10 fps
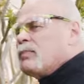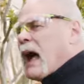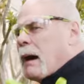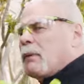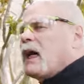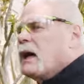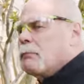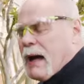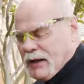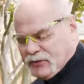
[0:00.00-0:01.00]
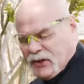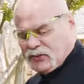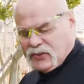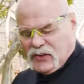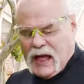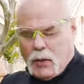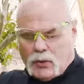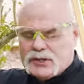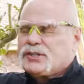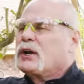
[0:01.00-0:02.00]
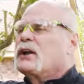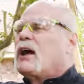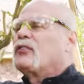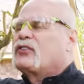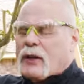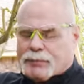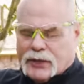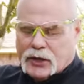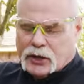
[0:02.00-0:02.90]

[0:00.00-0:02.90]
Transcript: I'm gonna unbox this because I wanna show y'all something